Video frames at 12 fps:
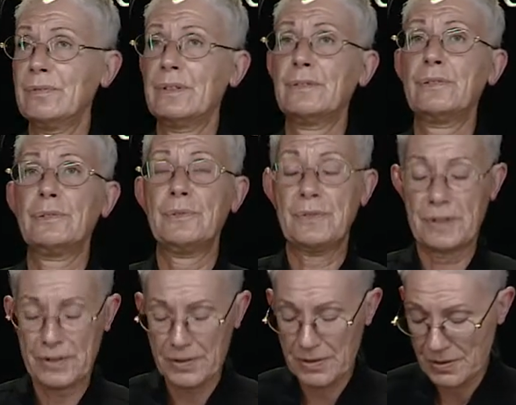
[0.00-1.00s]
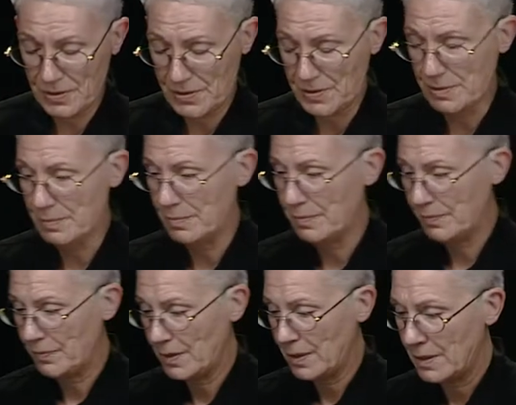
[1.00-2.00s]
a fluvial system?
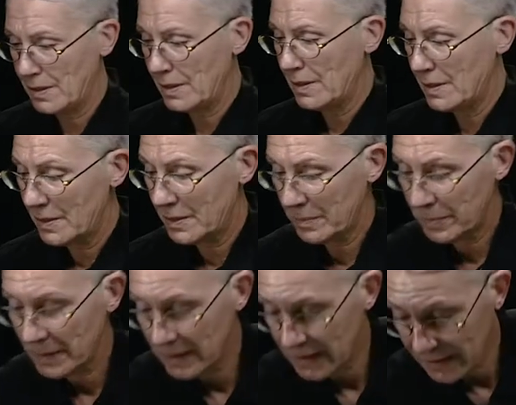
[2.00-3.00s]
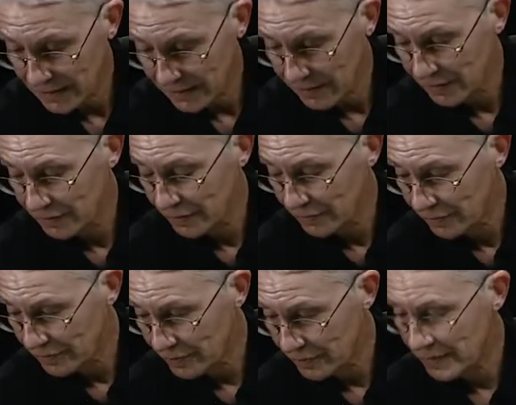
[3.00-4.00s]
The beginning of a
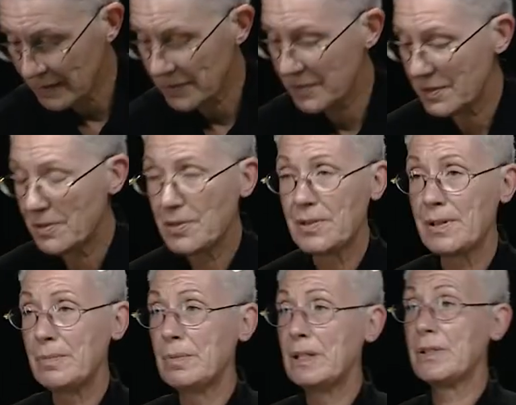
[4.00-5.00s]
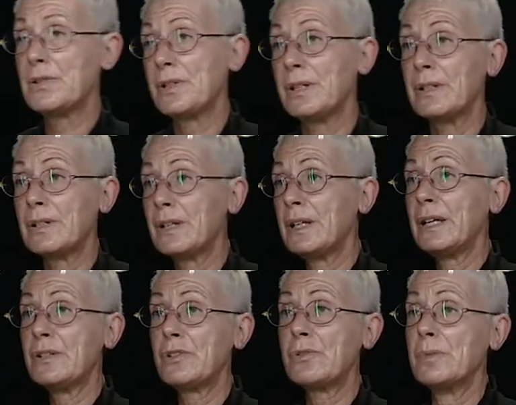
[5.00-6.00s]
fluvial system is at a
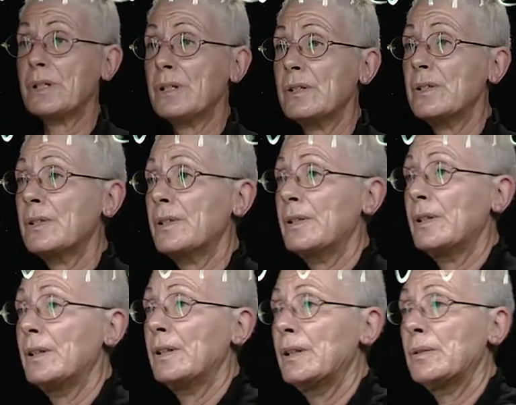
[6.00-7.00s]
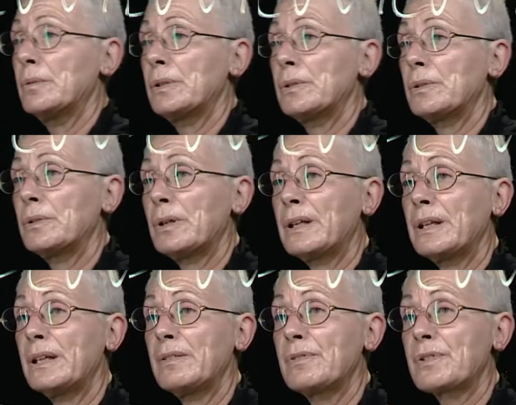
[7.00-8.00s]
catchment where you
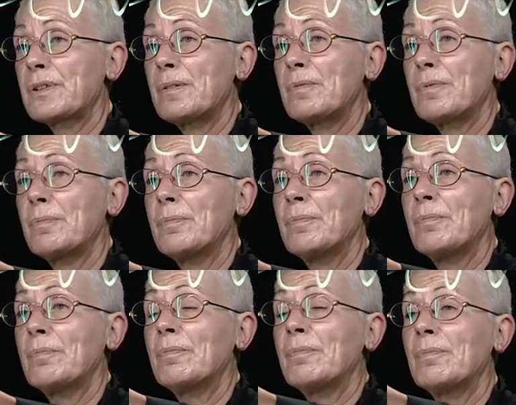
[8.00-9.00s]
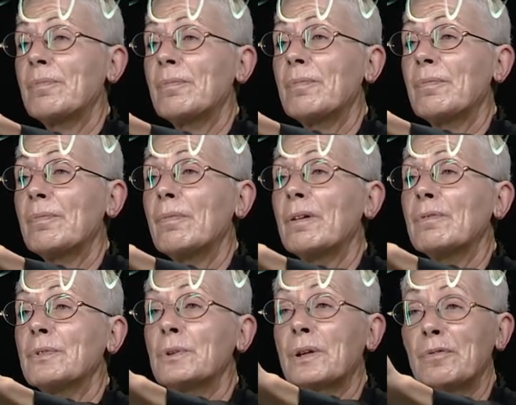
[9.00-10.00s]
have some,
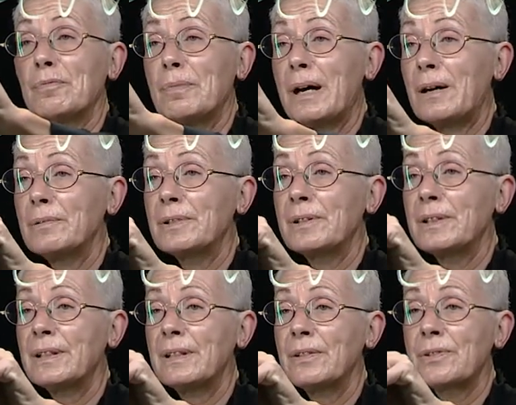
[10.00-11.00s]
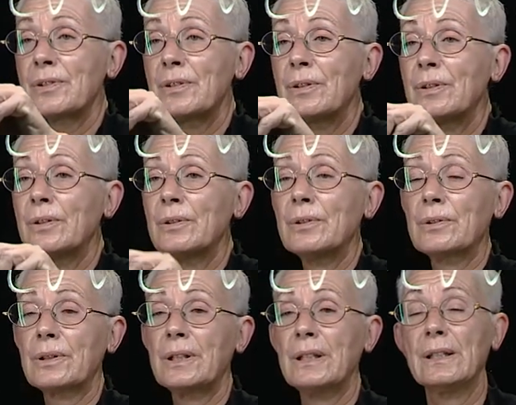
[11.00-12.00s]
you have mountains or
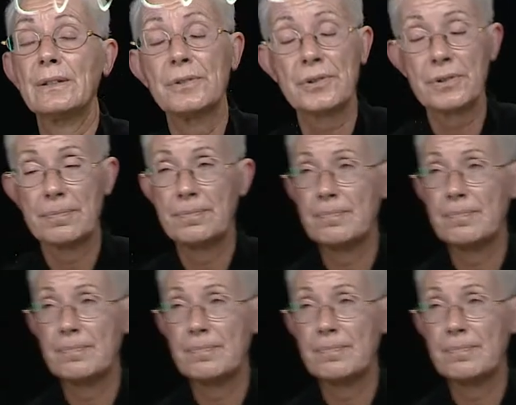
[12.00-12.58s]
hills.